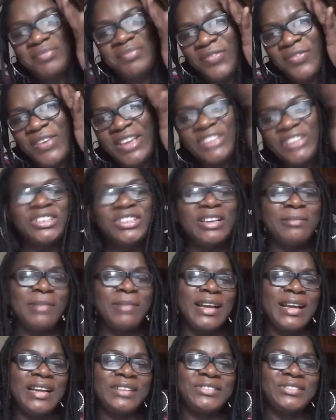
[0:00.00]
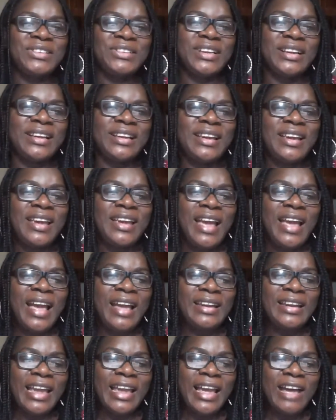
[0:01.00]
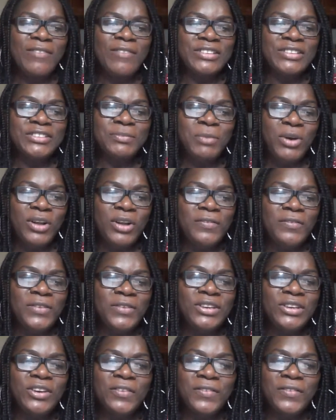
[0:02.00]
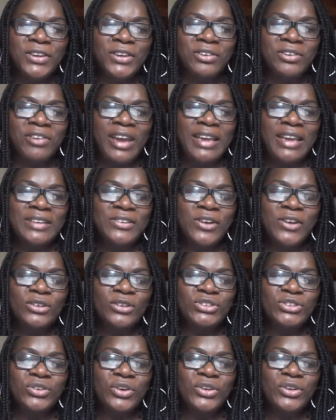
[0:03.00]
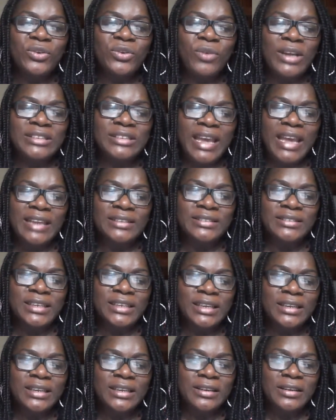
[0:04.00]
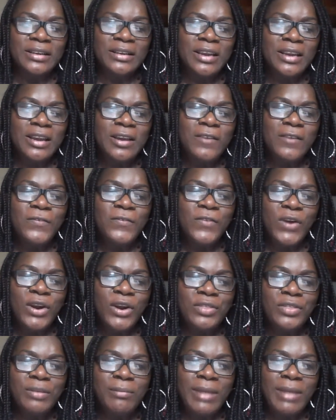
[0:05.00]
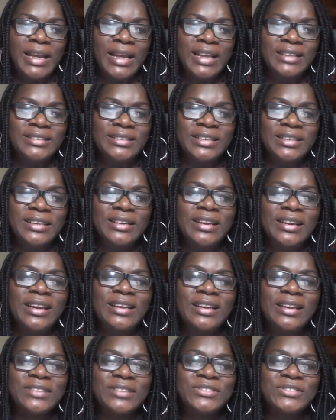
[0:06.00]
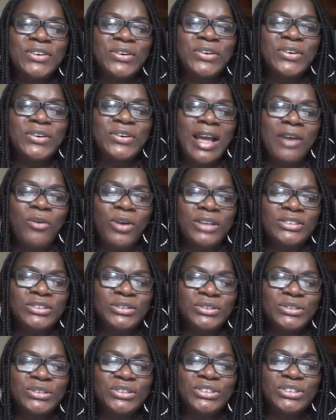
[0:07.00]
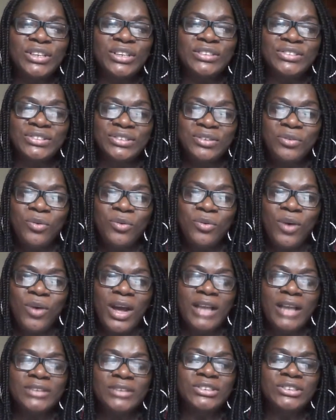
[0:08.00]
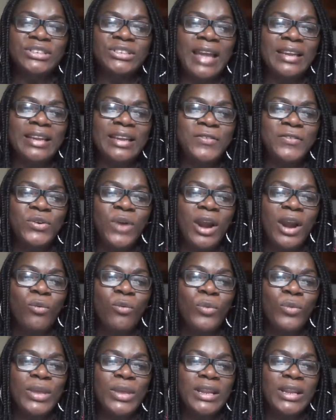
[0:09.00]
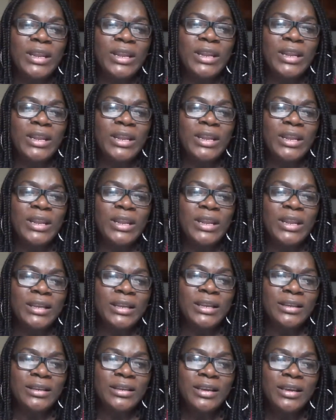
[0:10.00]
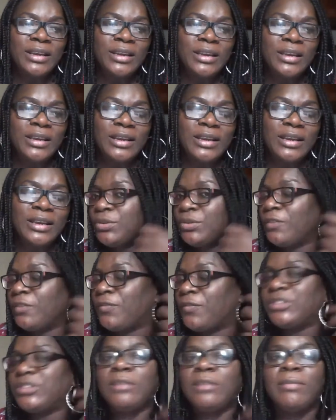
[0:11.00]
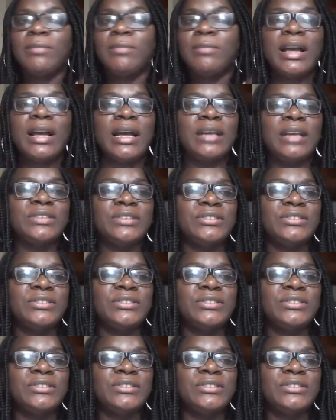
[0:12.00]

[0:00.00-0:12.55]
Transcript: facial mask, and I have a small video for you right now showing you what I did for the mask. So I want you to just watch, and if you are willing to actually do the facial mask,